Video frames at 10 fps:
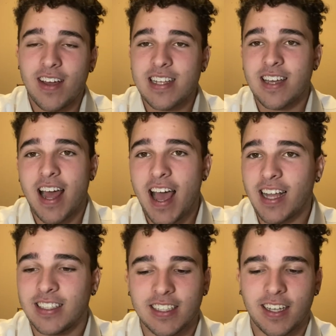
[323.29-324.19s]
He's going
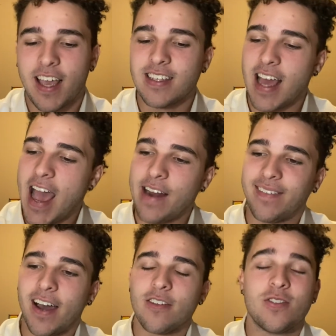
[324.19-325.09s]
to add
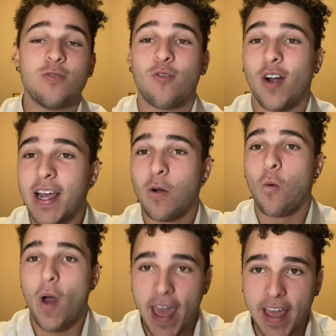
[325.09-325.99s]
value to right
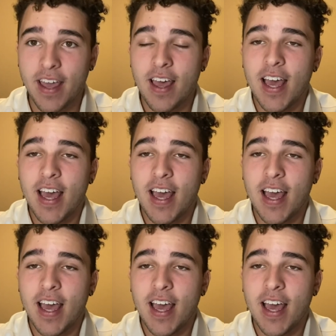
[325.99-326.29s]
away.